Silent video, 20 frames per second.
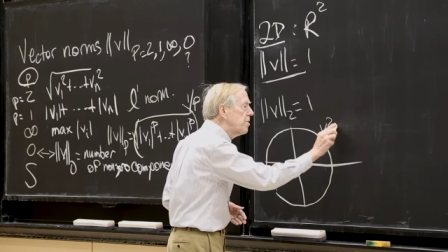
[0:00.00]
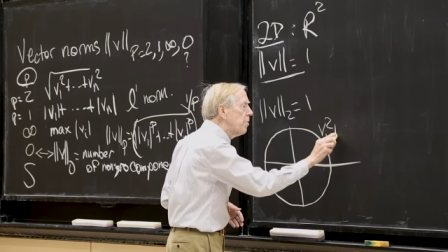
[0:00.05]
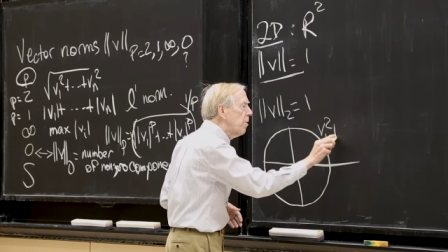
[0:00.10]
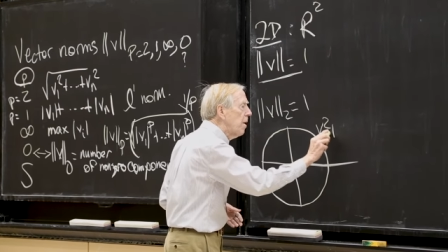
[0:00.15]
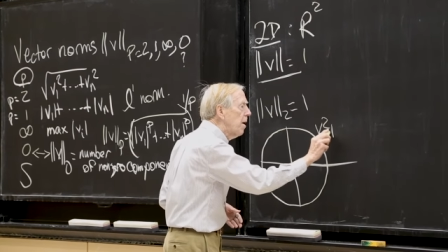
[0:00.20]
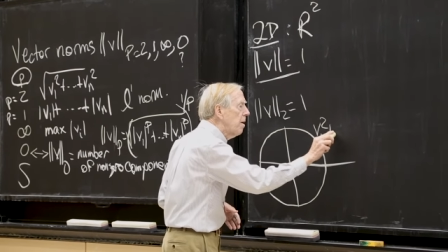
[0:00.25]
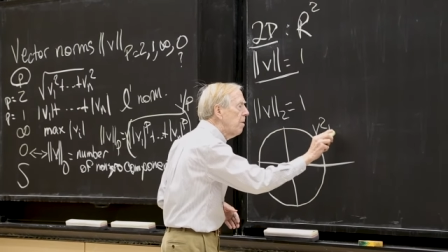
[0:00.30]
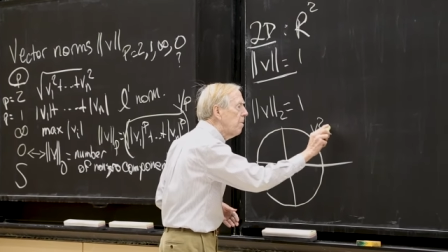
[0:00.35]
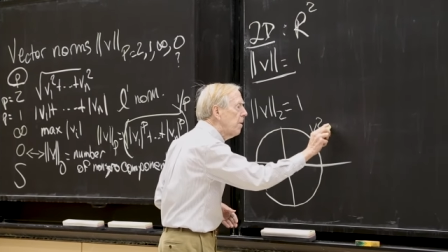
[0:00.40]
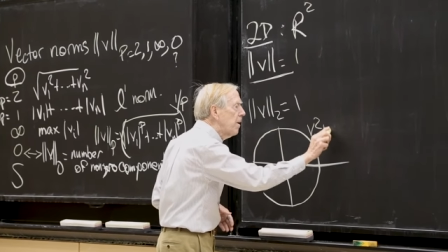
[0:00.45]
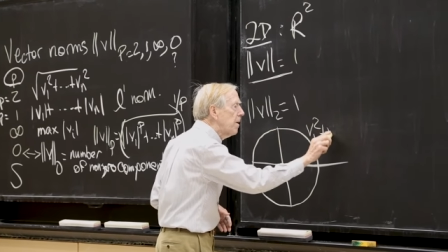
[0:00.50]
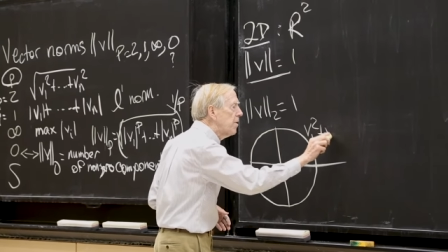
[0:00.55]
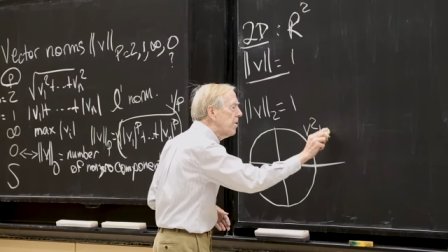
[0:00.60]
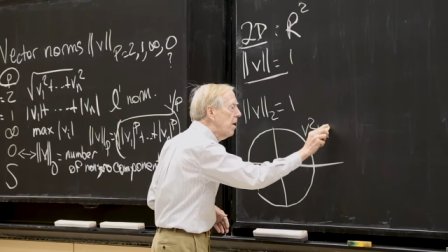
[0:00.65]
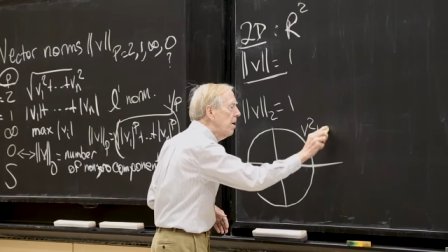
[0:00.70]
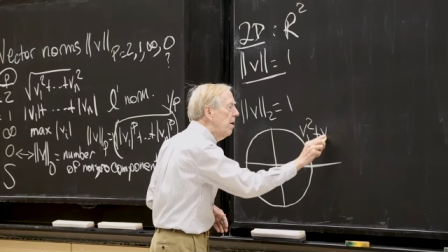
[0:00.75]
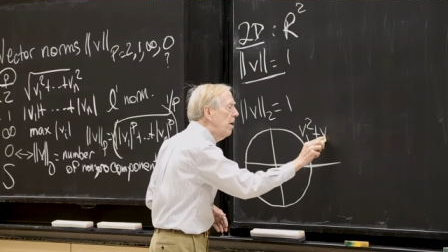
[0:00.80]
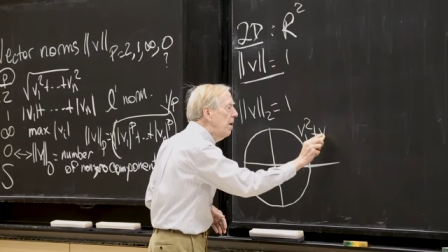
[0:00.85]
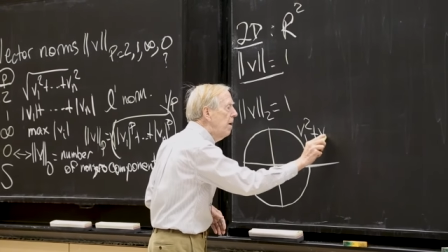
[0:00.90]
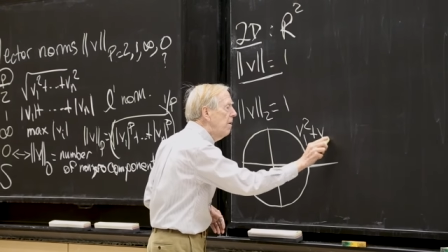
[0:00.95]
squared plus
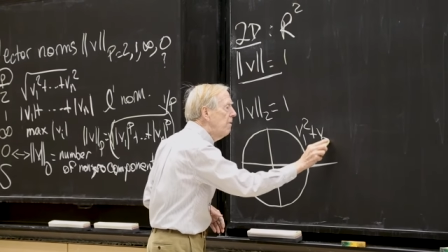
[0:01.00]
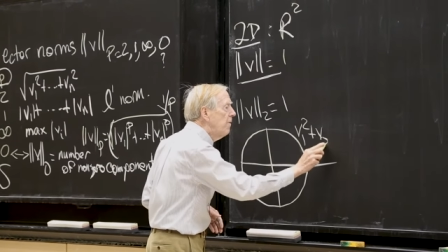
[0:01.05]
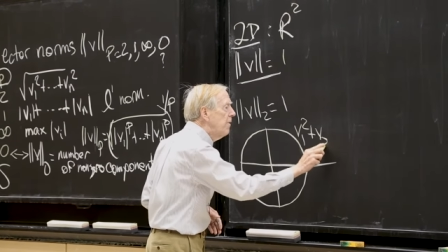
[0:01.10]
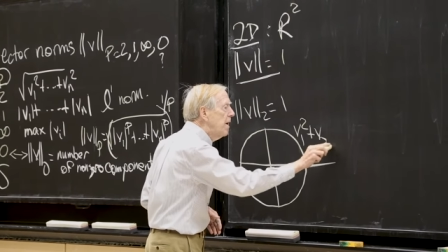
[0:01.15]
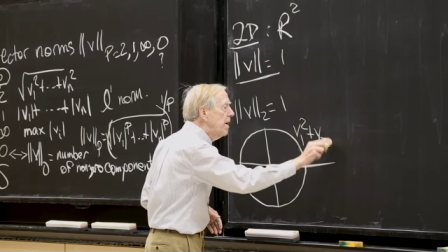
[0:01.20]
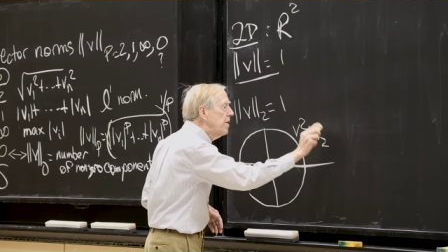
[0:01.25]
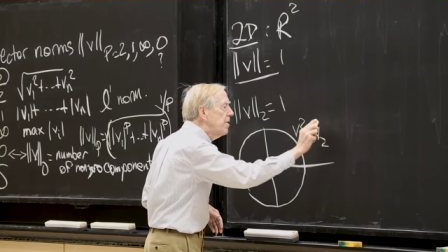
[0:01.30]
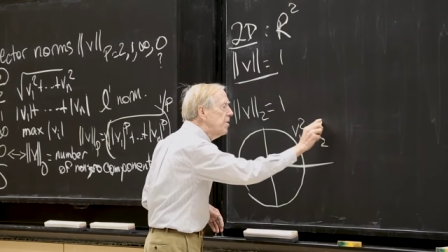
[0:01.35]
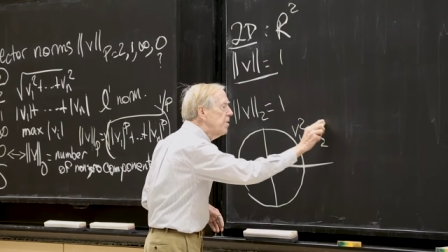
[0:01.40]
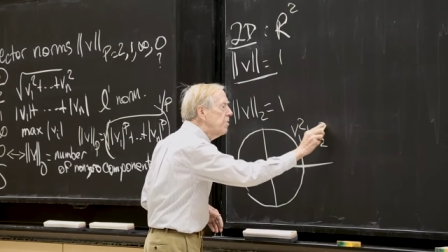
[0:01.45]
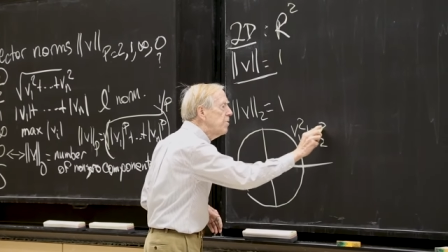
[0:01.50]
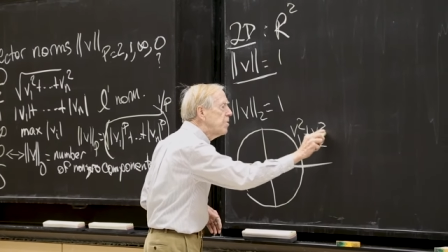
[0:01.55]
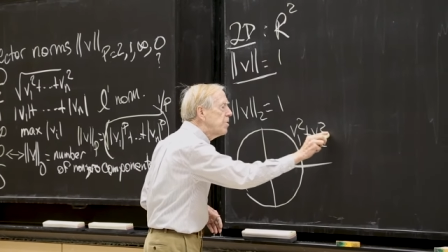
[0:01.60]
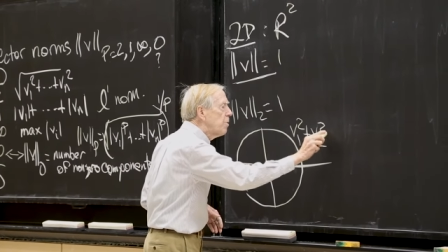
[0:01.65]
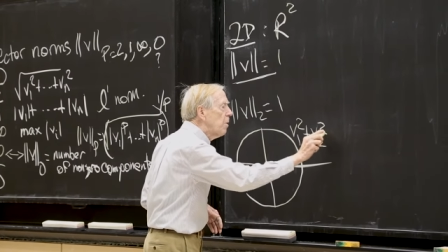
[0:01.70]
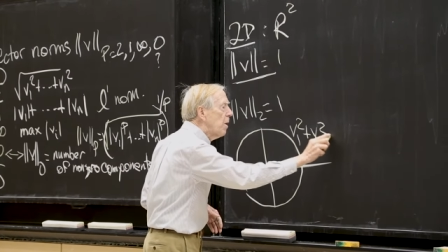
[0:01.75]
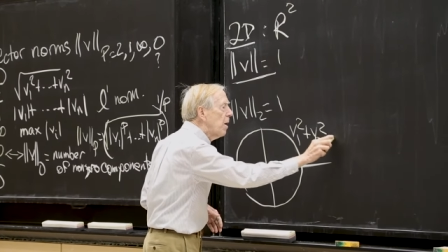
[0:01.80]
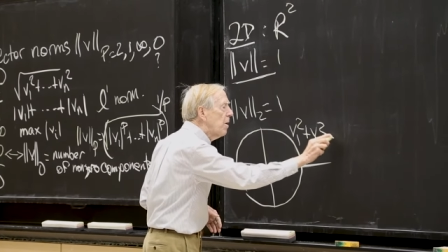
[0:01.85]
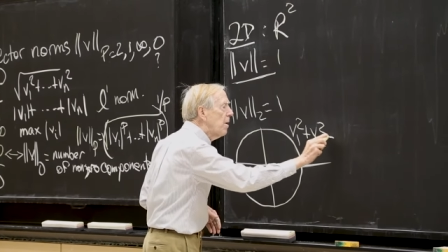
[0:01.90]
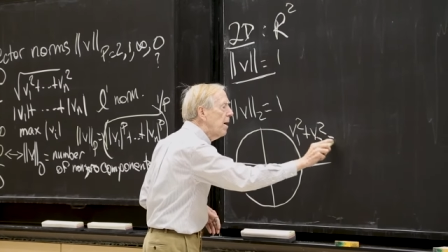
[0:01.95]
v2
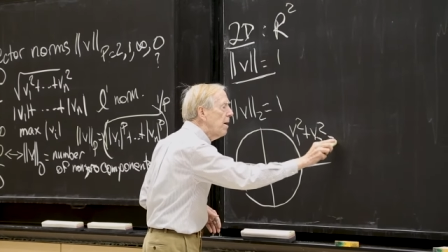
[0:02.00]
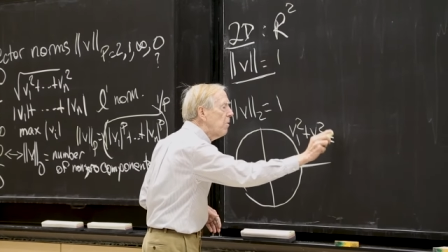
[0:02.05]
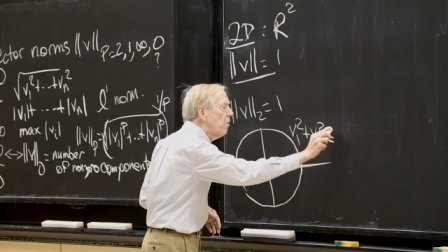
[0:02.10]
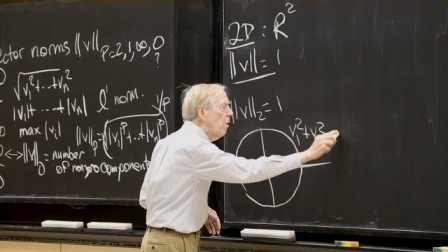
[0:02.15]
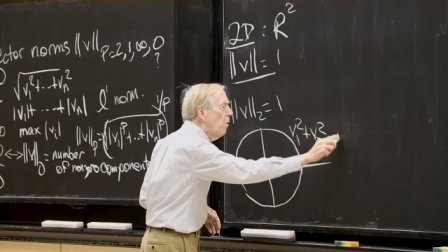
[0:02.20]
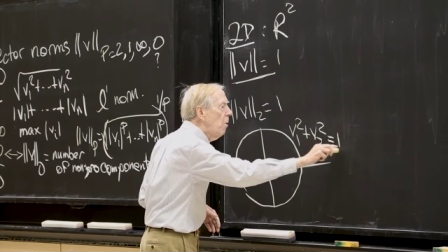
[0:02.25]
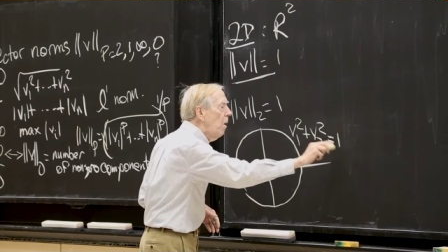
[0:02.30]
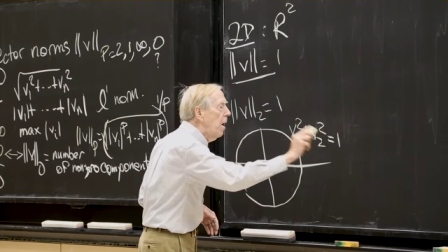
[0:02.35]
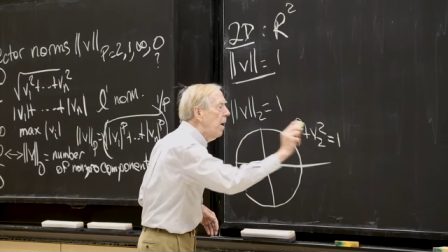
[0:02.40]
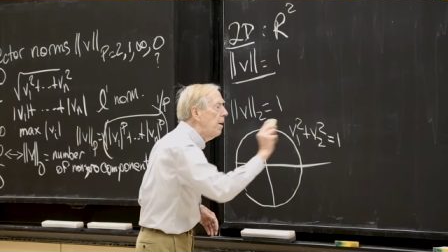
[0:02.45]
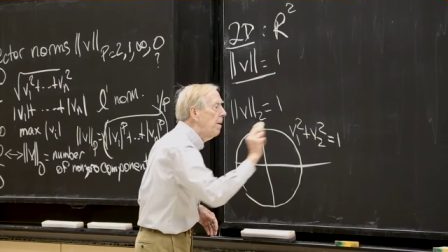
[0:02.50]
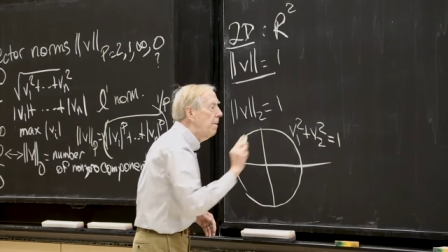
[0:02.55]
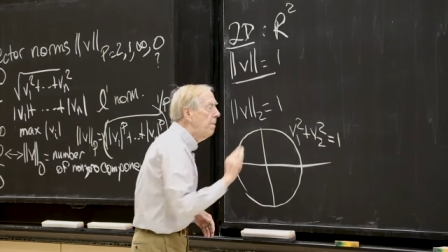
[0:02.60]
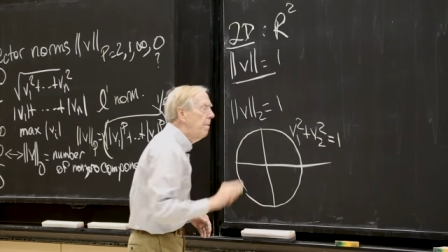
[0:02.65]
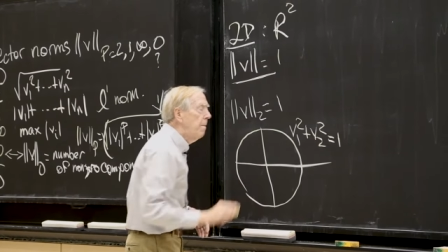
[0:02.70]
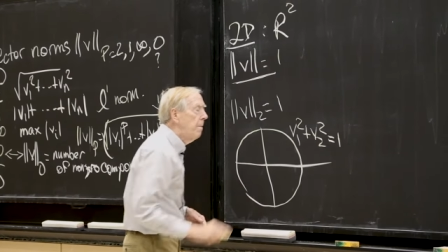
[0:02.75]
squared equal 1.